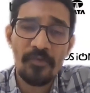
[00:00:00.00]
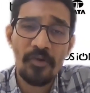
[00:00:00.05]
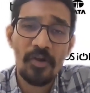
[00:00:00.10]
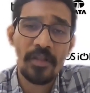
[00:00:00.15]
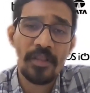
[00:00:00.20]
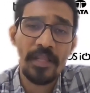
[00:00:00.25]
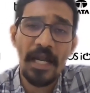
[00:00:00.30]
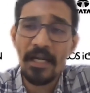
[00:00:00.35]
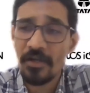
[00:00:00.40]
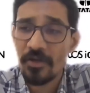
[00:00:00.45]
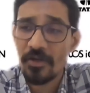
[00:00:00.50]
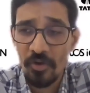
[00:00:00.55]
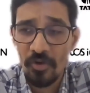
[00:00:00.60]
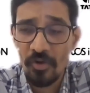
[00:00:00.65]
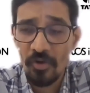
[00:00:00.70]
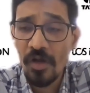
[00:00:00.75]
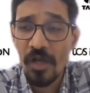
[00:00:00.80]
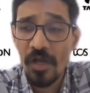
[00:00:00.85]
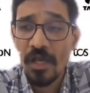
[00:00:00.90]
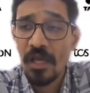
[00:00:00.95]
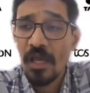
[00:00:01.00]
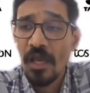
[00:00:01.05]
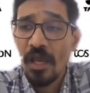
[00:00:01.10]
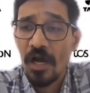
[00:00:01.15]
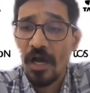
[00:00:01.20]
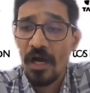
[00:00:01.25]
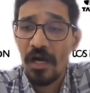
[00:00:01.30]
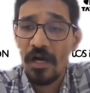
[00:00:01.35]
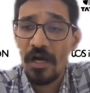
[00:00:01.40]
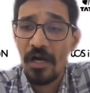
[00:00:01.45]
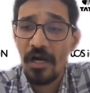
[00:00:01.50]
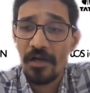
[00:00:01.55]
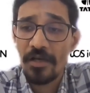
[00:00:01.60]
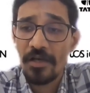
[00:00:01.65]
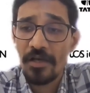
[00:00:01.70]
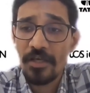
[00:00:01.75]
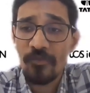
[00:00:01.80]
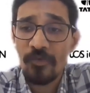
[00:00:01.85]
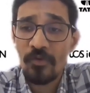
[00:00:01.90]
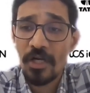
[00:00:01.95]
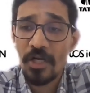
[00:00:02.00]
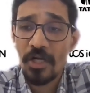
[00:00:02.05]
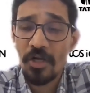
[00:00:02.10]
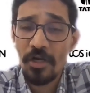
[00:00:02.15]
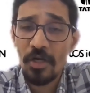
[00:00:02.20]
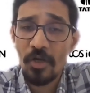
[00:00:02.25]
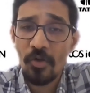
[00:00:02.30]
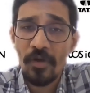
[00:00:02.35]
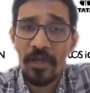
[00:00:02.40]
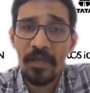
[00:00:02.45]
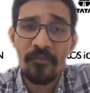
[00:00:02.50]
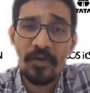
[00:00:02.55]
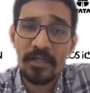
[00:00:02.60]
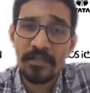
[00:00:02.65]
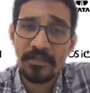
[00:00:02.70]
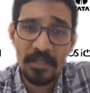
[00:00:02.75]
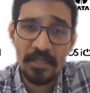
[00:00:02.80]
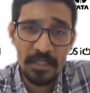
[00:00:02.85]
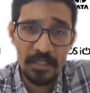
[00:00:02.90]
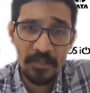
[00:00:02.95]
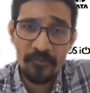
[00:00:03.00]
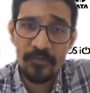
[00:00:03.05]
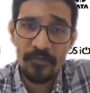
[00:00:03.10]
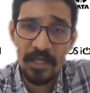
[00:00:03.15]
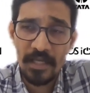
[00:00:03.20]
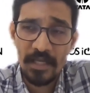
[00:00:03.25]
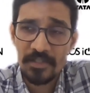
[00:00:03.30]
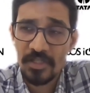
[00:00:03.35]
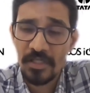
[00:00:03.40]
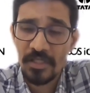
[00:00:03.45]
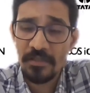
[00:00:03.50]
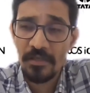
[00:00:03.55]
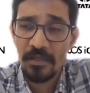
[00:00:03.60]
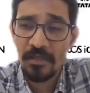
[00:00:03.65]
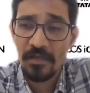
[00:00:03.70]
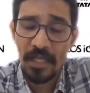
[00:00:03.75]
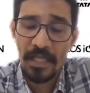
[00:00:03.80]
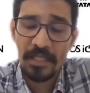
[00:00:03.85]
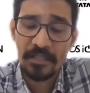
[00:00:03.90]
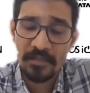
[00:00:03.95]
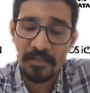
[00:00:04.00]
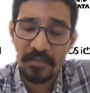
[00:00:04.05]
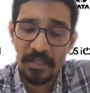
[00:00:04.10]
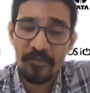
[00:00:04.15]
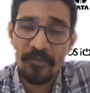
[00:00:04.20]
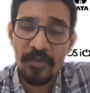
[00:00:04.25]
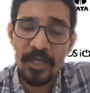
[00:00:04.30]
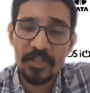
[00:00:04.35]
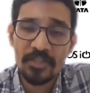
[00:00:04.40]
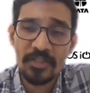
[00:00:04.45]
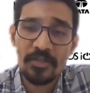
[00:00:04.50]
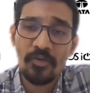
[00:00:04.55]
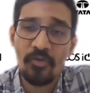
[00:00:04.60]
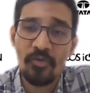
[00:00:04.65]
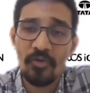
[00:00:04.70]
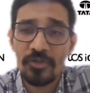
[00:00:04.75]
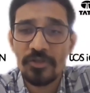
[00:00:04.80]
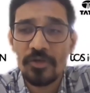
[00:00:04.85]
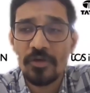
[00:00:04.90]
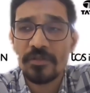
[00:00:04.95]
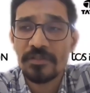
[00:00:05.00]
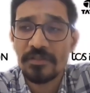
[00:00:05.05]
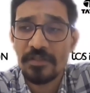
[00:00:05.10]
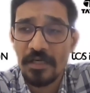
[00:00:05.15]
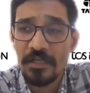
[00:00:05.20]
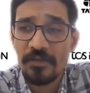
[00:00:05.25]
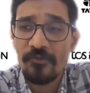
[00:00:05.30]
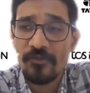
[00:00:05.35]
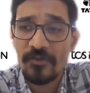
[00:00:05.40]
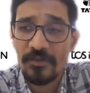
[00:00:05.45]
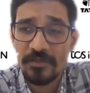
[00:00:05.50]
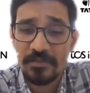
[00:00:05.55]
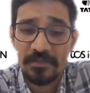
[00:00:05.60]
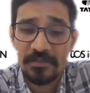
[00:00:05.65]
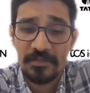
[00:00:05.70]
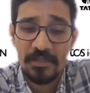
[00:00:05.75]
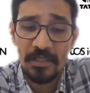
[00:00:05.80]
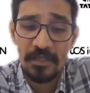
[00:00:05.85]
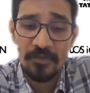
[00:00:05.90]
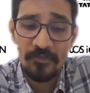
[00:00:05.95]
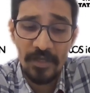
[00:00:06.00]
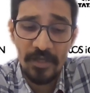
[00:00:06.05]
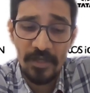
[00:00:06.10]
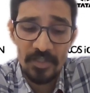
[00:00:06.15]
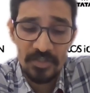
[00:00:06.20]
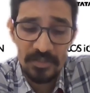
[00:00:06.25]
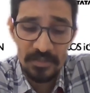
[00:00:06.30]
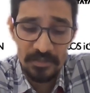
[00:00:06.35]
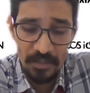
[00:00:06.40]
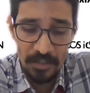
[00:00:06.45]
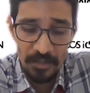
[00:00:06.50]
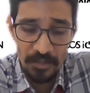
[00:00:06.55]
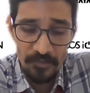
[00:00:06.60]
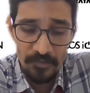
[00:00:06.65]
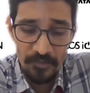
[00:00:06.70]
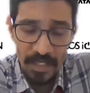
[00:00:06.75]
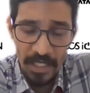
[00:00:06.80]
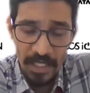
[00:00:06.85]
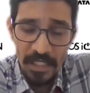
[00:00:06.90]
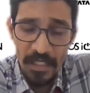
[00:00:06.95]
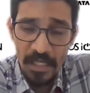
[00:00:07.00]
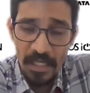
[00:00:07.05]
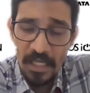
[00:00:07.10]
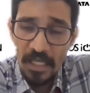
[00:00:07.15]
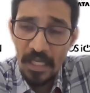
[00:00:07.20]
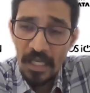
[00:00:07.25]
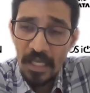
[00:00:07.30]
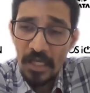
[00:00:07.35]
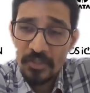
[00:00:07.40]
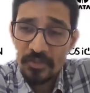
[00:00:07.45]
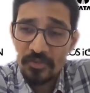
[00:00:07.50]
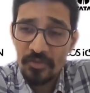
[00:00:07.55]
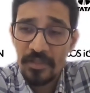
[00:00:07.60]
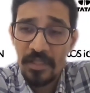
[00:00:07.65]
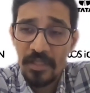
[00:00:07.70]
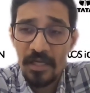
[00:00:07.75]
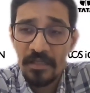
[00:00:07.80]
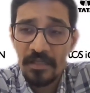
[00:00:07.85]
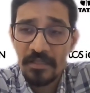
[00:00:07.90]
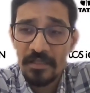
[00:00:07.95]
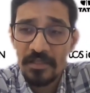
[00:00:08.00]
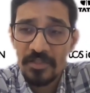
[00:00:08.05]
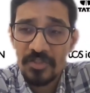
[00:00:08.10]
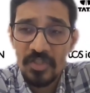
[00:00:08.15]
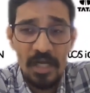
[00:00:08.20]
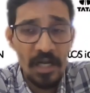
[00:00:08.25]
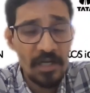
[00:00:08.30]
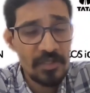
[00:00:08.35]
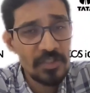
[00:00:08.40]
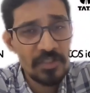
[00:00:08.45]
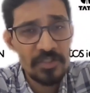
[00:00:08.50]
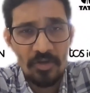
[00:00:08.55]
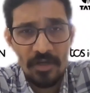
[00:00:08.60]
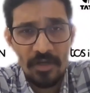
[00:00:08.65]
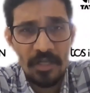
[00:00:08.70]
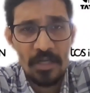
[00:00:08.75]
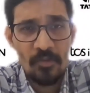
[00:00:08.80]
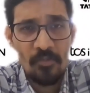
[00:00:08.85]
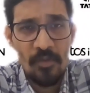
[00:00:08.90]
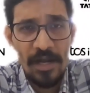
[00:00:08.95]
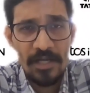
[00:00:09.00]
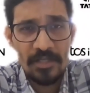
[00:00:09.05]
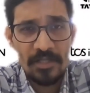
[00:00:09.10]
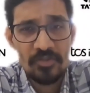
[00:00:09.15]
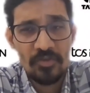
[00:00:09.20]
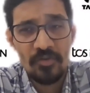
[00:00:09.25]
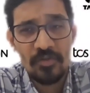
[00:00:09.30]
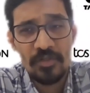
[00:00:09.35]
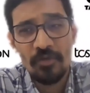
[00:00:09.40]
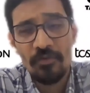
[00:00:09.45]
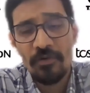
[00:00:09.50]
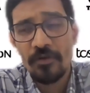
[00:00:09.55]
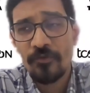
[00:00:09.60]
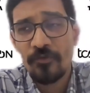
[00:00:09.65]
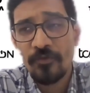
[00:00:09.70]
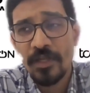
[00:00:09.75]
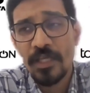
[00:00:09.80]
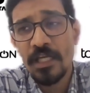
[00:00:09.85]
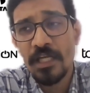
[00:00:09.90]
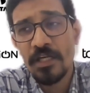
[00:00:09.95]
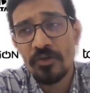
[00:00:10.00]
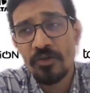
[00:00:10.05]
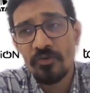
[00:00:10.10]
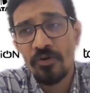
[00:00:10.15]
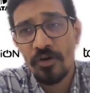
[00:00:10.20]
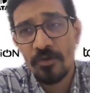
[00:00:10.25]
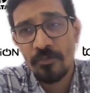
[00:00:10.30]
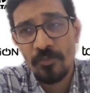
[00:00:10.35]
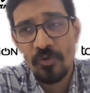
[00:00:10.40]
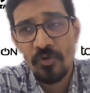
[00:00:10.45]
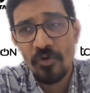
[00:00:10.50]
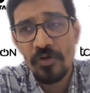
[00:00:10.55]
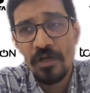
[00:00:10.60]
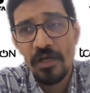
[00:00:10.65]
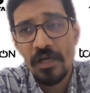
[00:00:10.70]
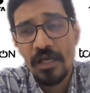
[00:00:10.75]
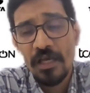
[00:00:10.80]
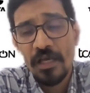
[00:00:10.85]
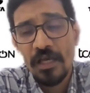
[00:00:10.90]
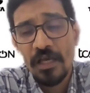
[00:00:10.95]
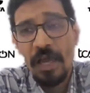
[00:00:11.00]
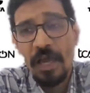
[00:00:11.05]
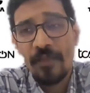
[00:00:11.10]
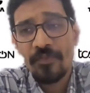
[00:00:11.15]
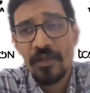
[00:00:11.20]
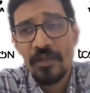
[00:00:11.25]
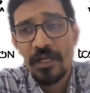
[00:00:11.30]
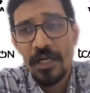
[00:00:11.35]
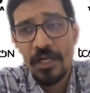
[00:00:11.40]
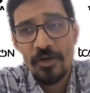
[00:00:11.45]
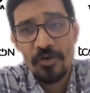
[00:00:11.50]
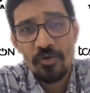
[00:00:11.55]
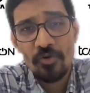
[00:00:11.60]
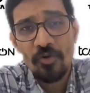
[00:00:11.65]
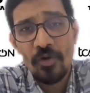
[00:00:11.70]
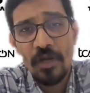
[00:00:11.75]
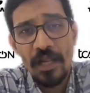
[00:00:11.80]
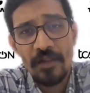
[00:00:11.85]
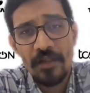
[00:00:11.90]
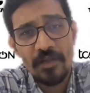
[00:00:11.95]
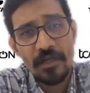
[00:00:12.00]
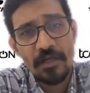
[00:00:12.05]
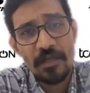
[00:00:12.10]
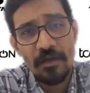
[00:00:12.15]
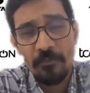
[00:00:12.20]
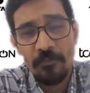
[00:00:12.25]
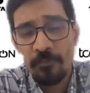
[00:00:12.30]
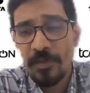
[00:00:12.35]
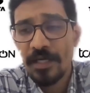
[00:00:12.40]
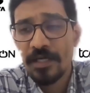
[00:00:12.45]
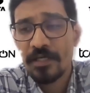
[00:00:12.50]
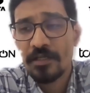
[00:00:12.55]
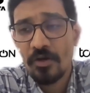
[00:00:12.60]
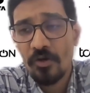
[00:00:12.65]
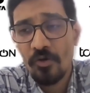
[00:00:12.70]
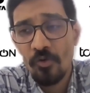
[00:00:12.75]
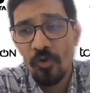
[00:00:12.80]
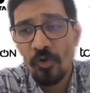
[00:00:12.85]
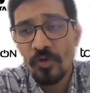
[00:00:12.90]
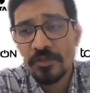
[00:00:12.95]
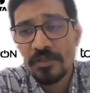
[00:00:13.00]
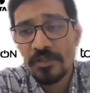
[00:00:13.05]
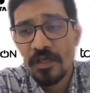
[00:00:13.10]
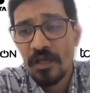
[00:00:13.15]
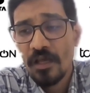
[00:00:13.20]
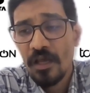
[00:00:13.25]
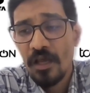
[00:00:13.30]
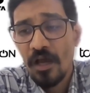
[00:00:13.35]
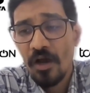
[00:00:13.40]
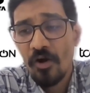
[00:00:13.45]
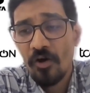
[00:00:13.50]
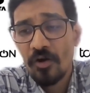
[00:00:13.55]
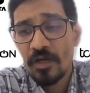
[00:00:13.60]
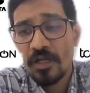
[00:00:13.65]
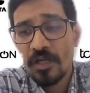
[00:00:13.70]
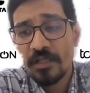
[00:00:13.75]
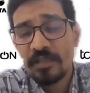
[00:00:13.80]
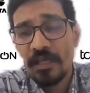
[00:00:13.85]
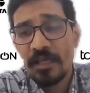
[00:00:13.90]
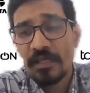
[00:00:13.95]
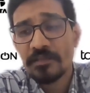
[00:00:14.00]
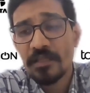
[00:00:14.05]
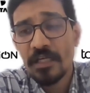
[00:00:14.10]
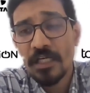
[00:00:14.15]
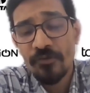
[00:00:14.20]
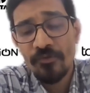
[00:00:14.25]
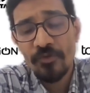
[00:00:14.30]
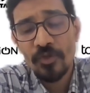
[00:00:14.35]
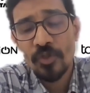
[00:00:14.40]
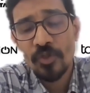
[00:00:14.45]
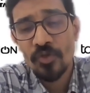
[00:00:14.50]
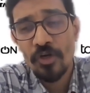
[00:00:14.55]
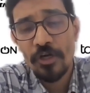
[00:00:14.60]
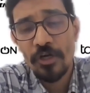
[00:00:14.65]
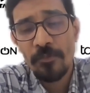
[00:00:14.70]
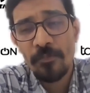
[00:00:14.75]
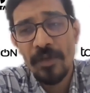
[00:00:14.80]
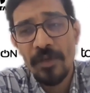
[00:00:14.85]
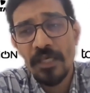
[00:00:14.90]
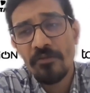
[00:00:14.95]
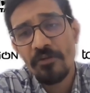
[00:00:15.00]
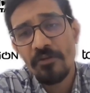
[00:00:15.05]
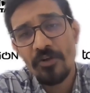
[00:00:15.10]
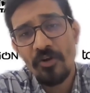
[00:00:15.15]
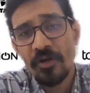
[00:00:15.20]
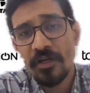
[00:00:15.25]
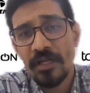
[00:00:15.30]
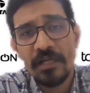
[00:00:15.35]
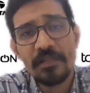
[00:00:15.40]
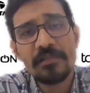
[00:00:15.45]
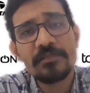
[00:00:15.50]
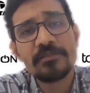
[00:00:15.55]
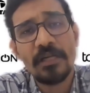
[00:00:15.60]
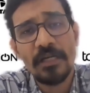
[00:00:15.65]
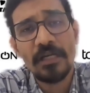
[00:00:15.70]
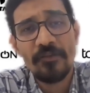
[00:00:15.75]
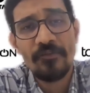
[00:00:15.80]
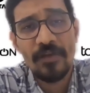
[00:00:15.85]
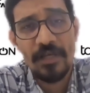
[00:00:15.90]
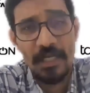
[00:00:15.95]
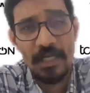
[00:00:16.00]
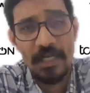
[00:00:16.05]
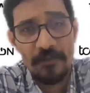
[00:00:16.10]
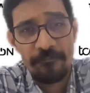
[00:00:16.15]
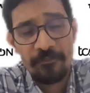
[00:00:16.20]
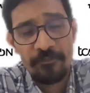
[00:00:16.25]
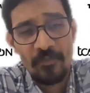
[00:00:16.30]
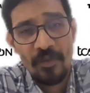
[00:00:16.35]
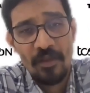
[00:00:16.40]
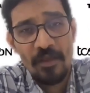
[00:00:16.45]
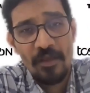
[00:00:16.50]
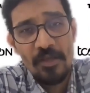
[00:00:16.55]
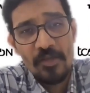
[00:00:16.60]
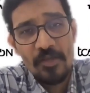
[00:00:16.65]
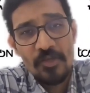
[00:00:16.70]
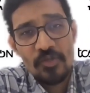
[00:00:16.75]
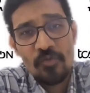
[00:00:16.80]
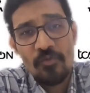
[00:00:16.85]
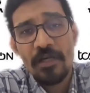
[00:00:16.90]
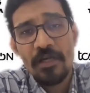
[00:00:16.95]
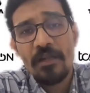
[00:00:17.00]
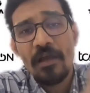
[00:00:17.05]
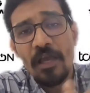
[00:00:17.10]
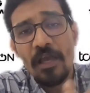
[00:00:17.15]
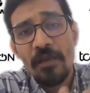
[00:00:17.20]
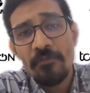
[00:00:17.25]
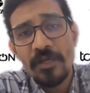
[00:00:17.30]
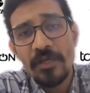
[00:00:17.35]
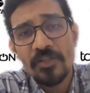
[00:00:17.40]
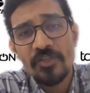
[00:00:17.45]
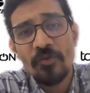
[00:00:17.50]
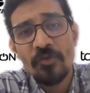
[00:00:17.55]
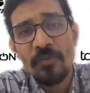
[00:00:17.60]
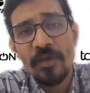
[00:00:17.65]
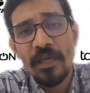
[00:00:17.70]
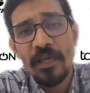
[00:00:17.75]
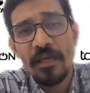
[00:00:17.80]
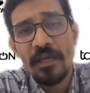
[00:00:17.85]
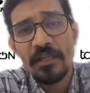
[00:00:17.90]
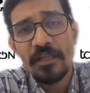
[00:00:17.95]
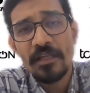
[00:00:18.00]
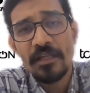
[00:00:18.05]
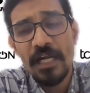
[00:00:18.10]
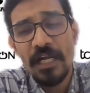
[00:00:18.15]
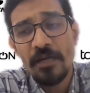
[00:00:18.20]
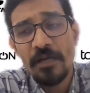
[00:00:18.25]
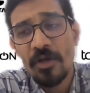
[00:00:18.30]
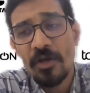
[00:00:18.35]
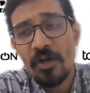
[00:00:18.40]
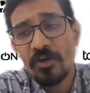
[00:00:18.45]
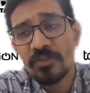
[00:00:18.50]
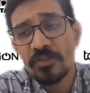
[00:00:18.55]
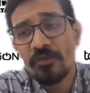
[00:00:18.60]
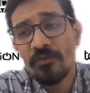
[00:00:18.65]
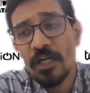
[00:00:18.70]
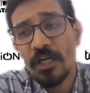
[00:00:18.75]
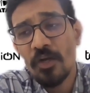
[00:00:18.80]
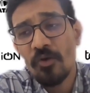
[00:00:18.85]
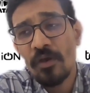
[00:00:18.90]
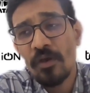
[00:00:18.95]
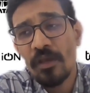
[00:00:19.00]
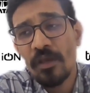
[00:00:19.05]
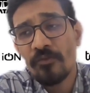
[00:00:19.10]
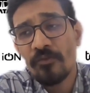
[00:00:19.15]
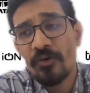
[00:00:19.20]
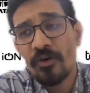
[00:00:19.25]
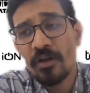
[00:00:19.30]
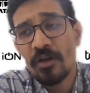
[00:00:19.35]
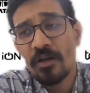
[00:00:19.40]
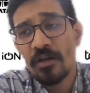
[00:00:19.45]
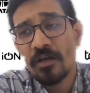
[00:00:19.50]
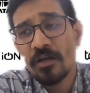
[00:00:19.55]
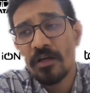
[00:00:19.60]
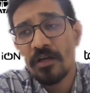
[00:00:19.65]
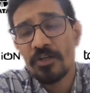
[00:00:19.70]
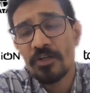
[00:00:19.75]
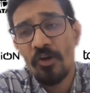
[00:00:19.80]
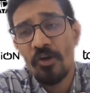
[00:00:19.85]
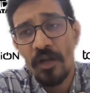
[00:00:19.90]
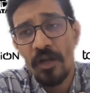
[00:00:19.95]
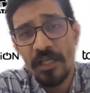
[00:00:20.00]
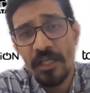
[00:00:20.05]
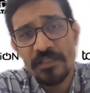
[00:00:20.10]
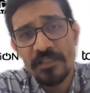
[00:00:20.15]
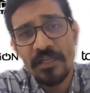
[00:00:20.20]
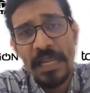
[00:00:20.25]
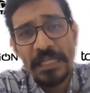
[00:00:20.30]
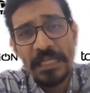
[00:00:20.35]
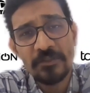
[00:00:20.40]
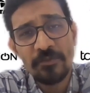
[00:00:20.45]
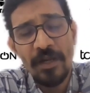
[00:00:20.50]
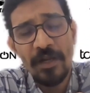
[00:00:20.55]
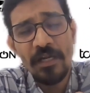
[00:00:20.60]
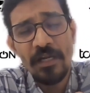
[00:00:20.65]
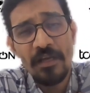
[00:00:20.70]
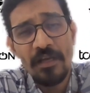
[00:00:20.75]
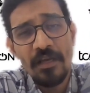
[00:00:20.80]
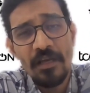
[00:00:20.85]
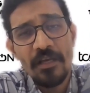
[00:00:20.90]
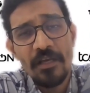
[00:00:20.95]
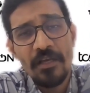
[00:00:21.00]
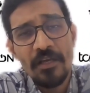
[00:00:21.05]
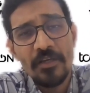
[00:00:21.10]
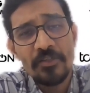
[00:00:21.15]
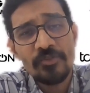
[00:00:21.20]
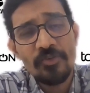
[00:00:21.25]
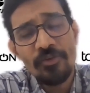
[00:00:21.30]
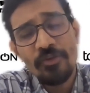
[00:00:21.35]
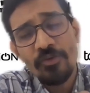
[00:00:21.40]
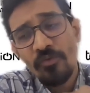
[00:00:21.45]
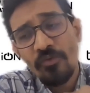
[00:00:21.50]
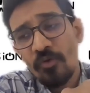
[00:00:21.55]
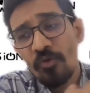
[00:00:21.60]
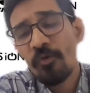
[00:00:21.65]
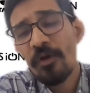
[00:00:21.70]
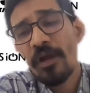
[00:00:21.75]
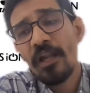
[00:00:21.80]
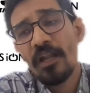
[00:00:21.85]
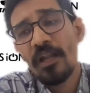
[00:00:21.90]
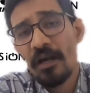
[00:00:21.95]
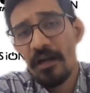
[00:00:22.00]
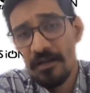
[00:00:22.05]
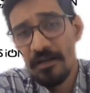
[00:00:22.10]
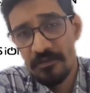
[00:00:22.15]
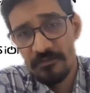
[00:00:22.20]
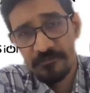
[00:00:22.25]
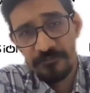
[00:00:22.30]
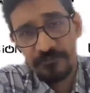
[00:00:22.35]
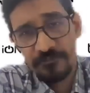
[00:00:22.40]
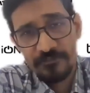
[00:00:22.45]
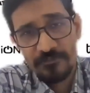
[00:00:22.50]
for that. No, if you are not looking for a certification, like certification course or certificate, so then the charge is not required. So you are free to onboard and then enroll and then complete the course. Only thing is that if you do not pay, you will not get a certificate. What I'm assuming here is that because you are looking for knowledge enhancement, so you go and learn